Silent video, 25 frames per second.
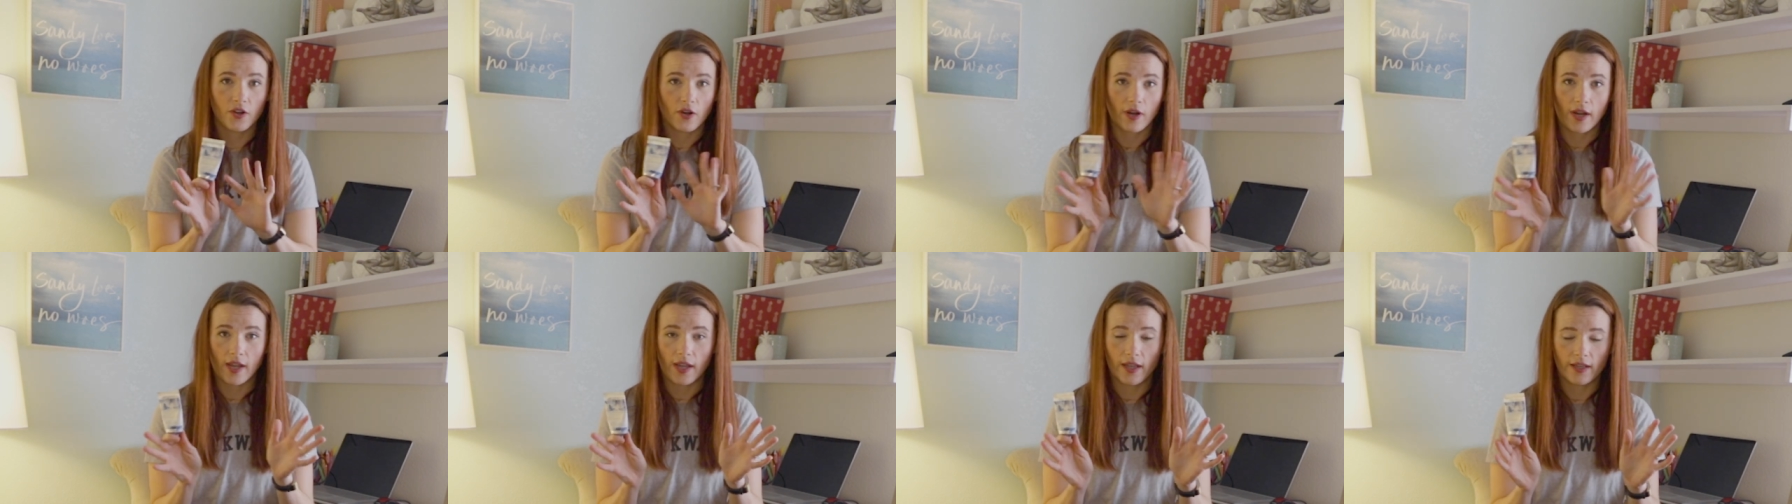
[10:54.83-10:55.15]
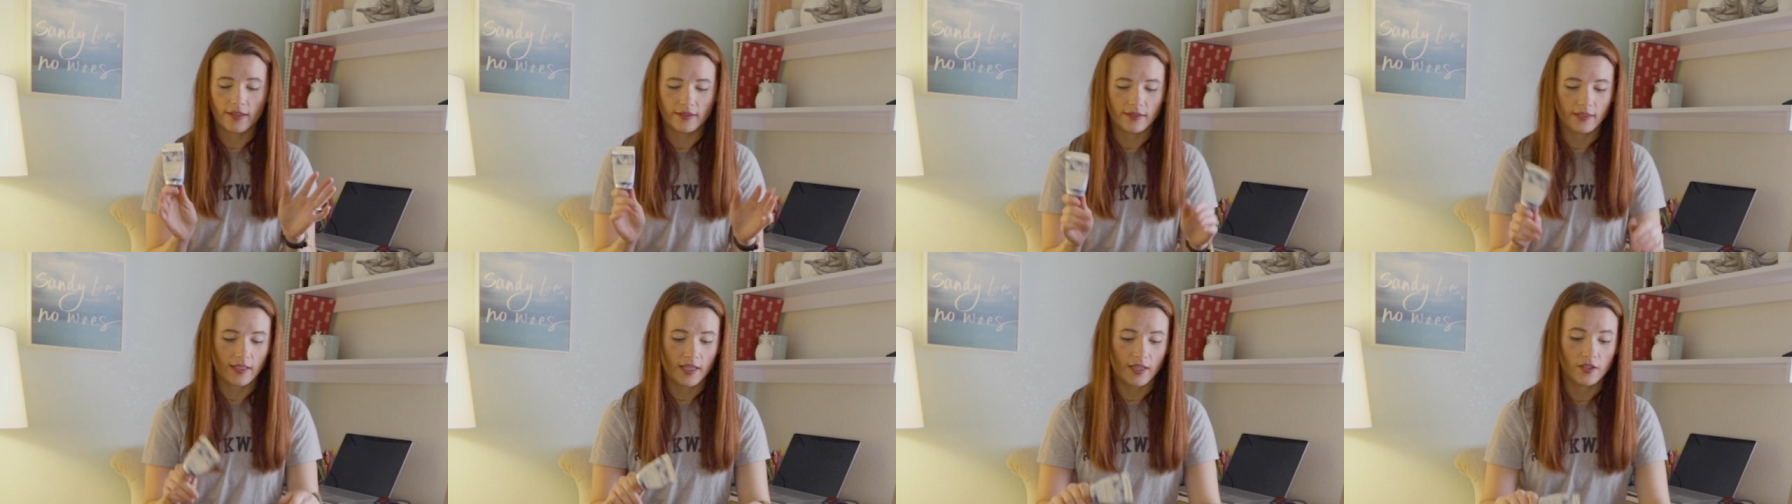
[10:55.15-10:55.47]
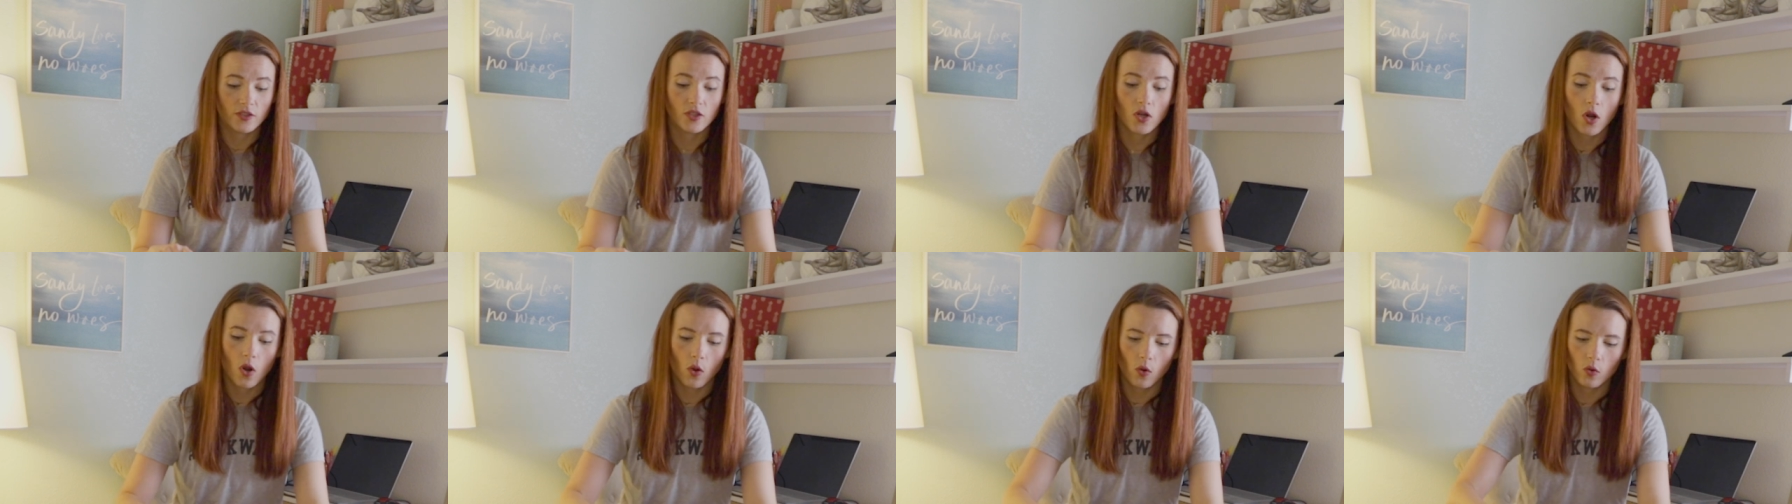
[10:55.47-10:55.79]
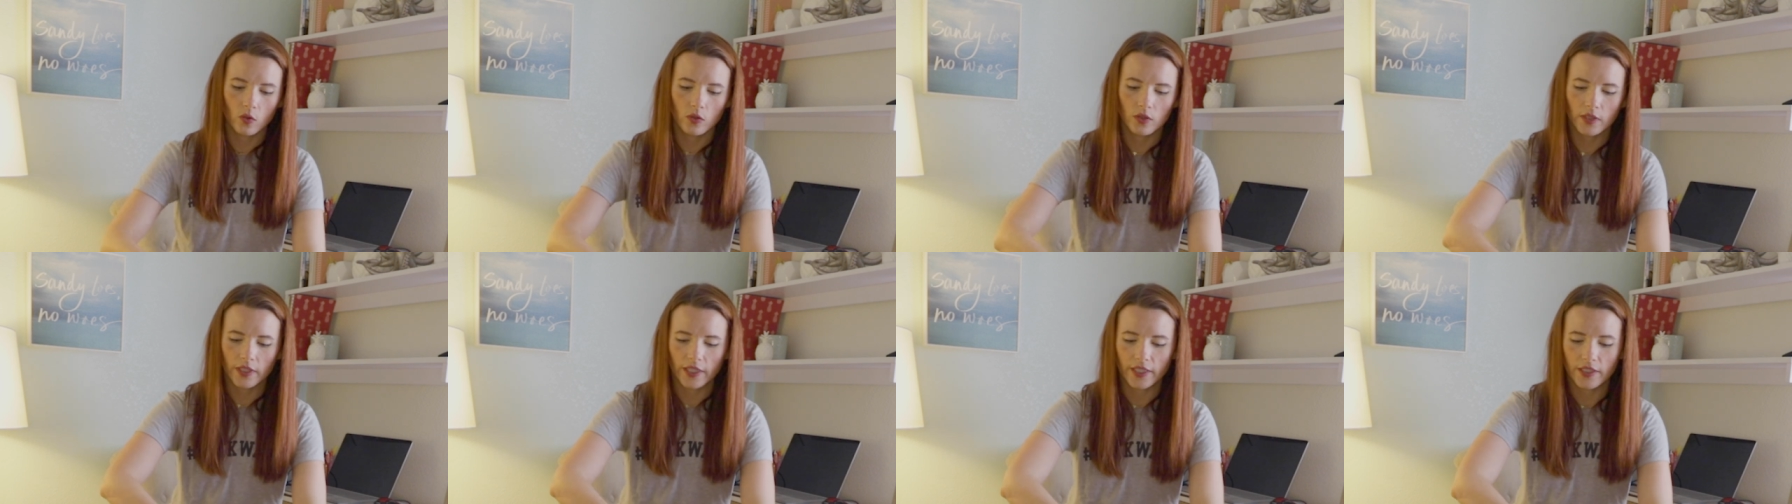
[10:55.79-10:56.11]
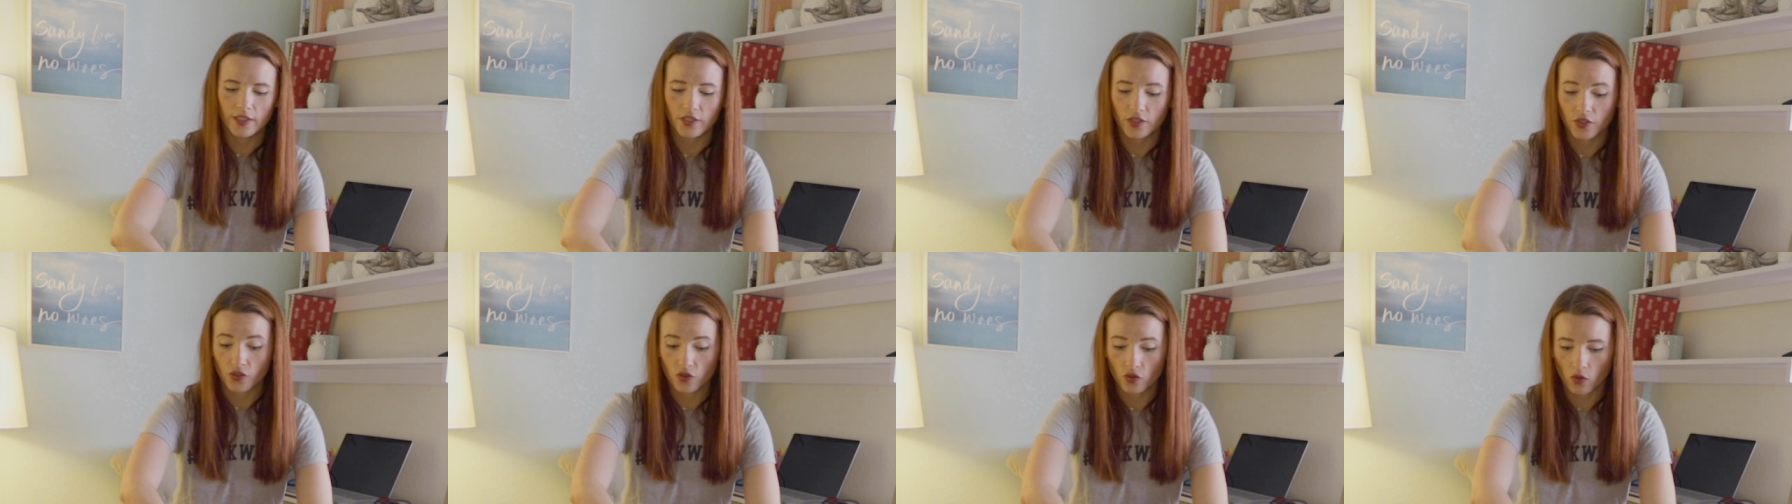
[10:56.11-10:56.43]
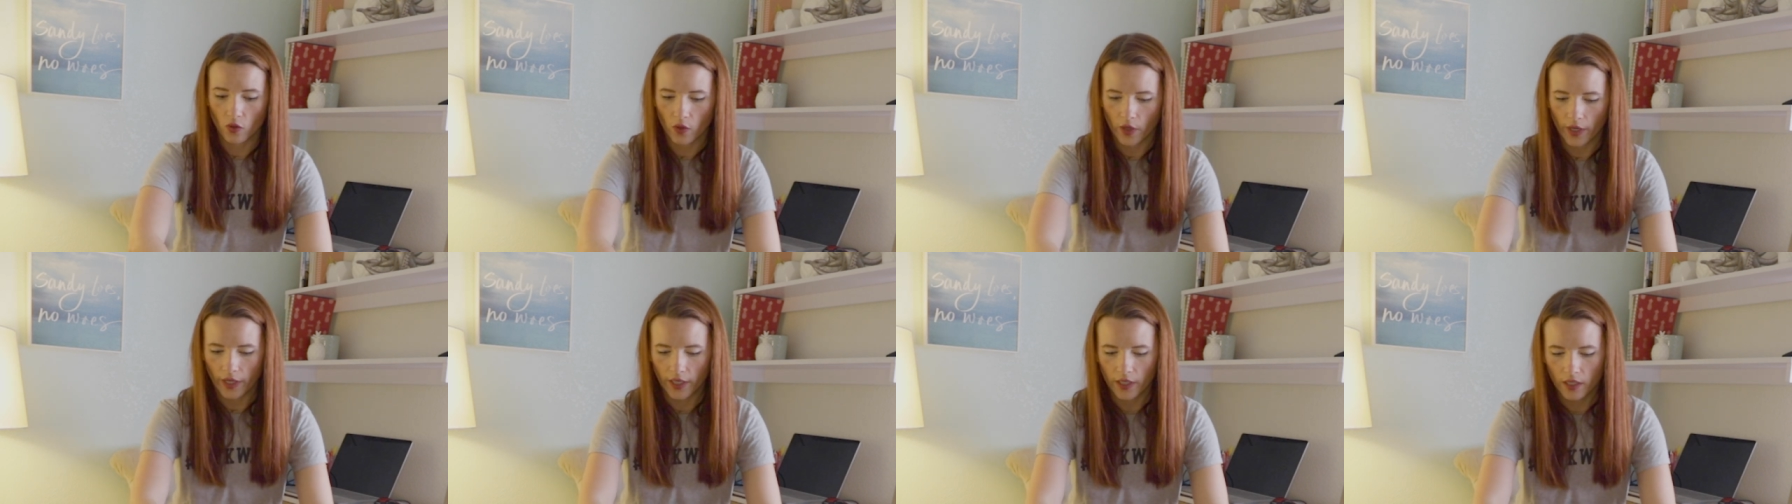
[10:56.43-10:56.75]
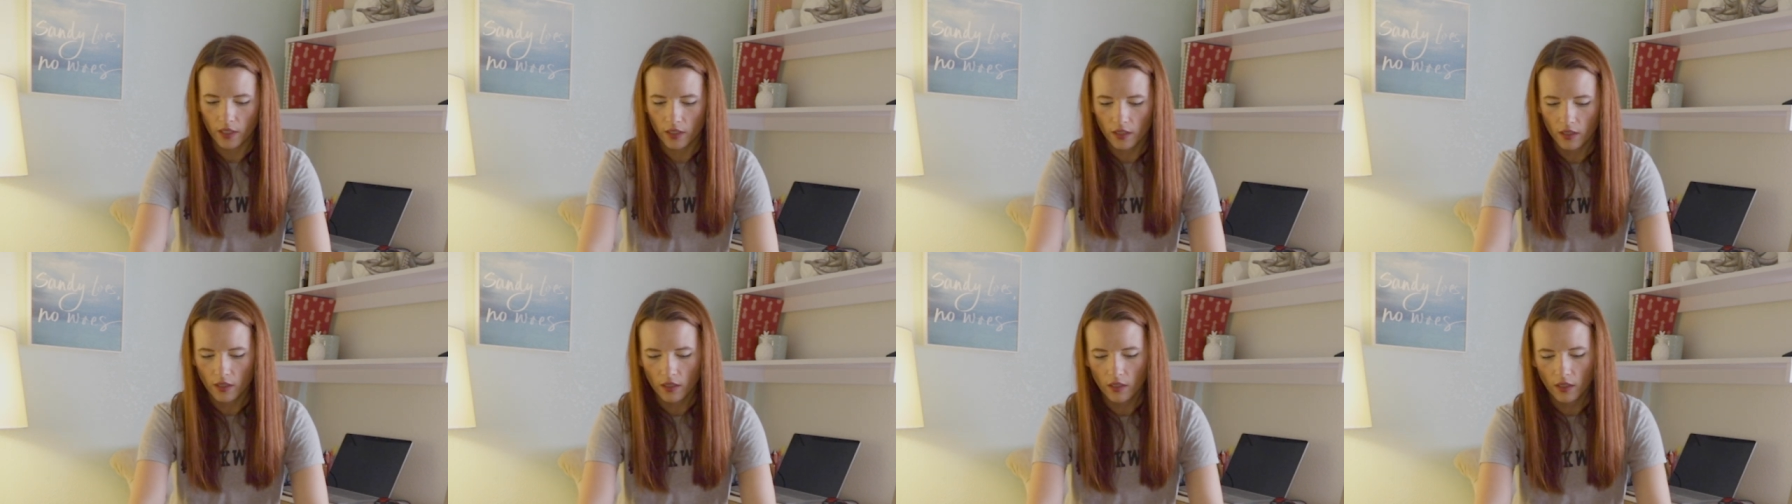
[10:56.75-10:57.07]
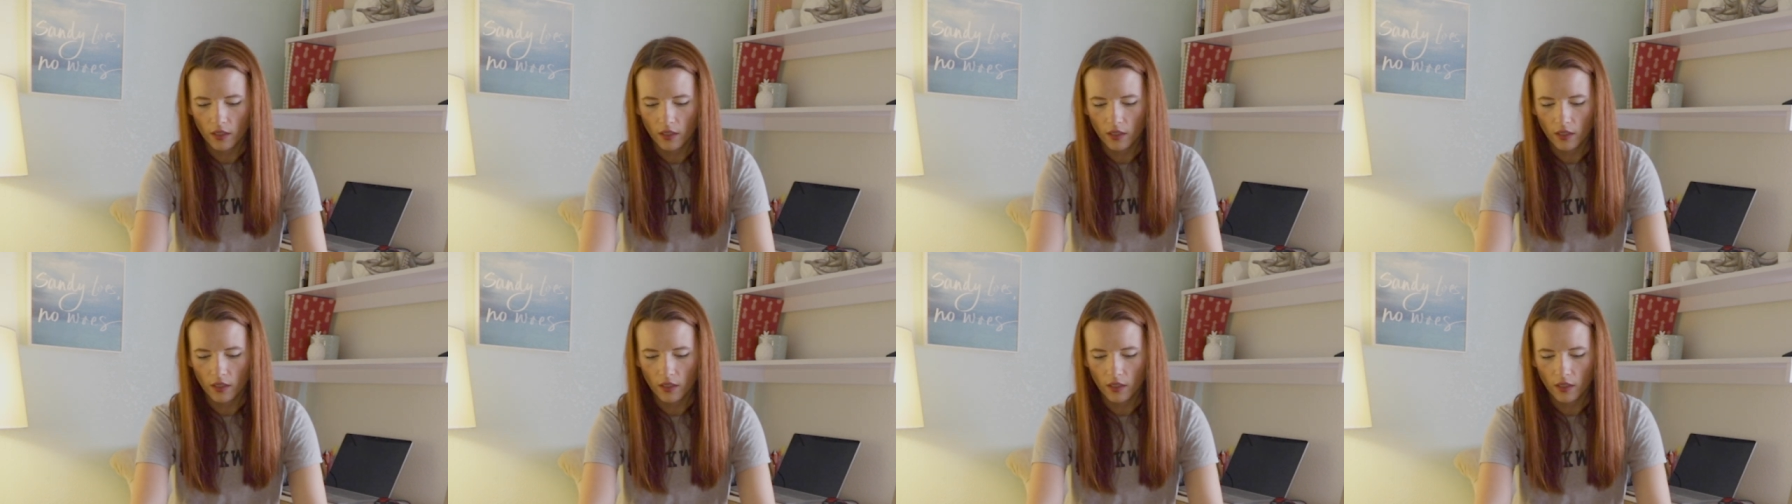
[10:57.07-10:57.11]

your hands get totally destroyed.